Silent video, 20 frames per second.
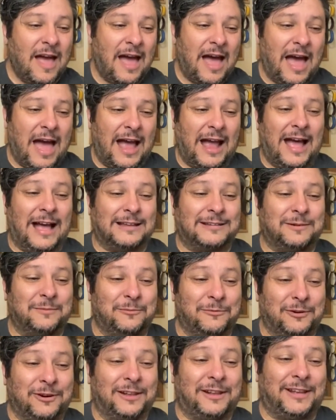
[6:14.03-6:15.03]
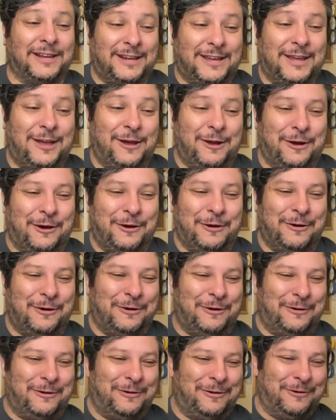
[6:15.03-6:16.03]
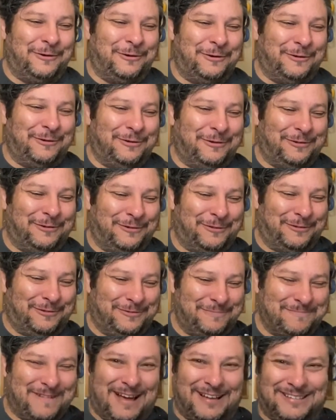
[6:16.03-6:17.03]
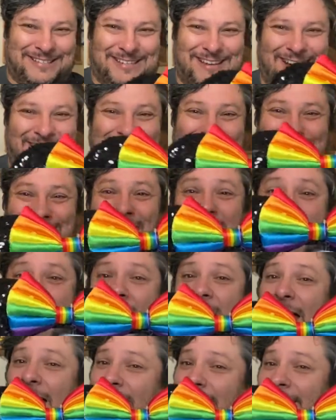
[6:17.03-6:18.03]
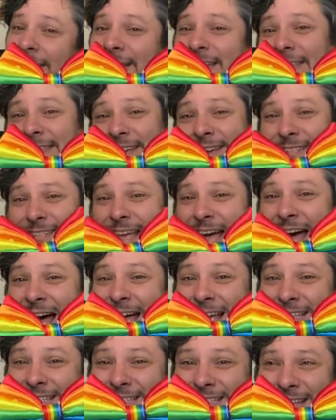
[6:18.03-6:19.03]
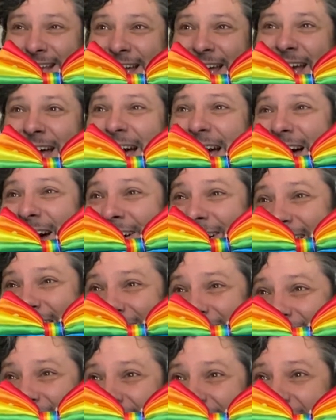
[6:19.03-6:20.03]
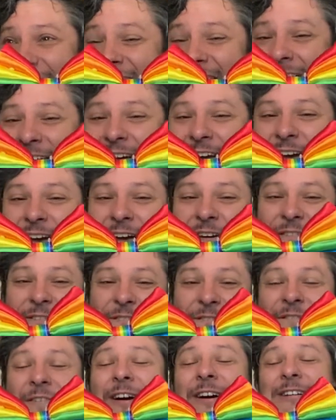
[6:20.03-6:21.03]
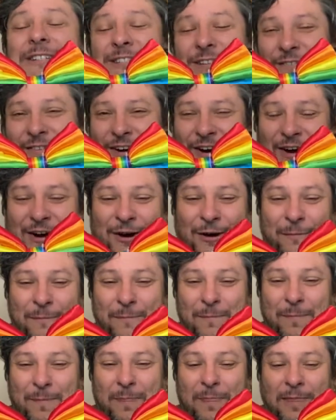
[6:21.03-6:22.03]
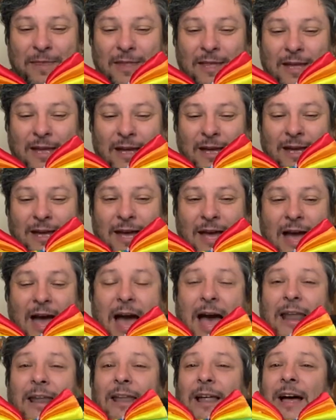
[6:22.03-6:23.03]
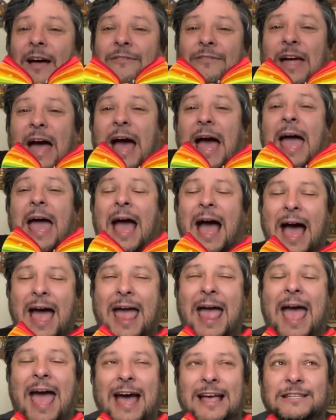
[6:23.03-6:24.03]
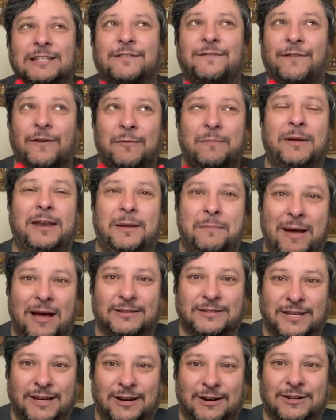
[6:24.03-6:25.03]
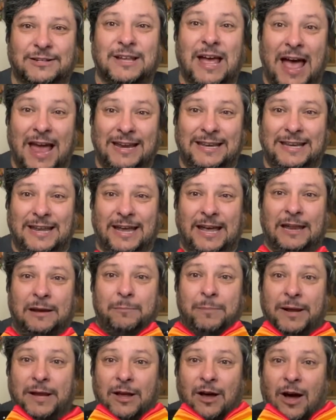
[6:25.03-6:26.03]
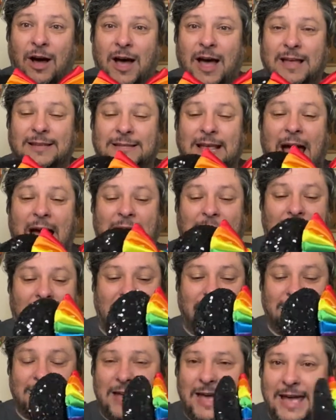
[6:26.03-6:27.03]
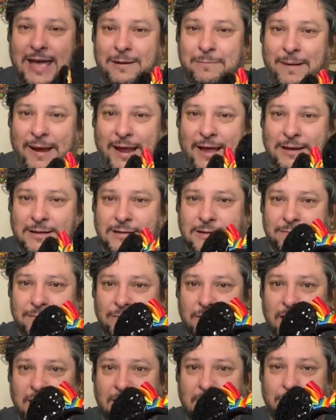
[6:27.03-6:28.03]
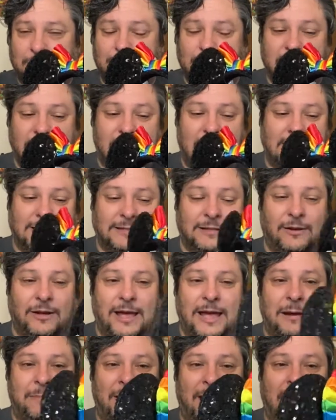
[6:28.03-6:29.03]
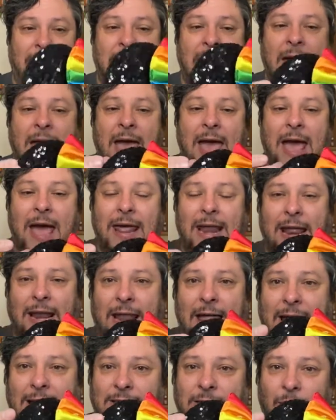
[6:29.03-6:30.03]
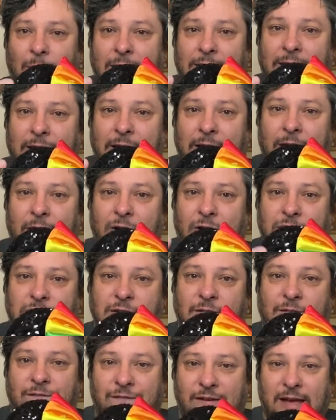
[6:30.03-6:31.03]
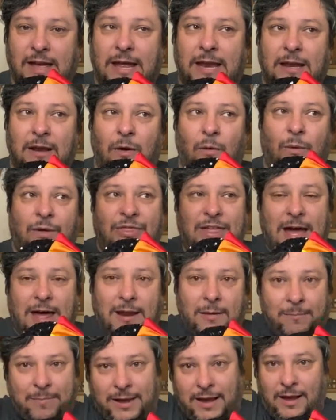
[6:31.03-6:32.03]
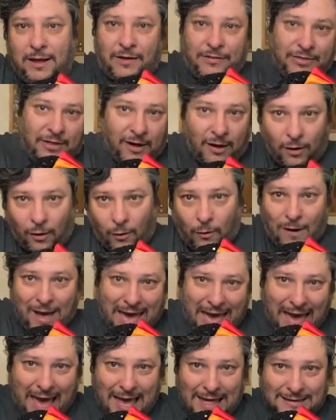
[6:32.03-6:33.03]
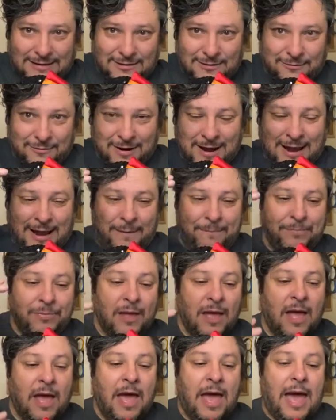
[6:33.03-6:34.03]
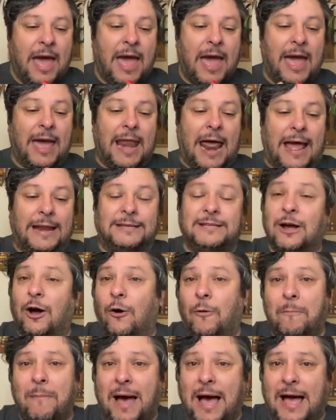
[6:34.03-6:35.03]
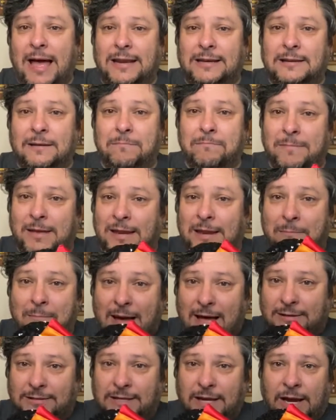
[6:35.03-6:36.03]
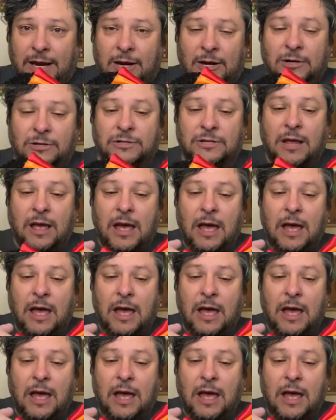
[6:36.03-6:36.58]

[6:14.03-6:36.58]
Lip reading: I got some really cute mouse ears. Look at this, guys. Okay. First of all, I asked for Minnie Mouse ears. I did because I like the headband. It comes with a nice little headband. And I like the way the ears fit without it being on the whole hat, right? And I don't mind Minnie Mouse ears.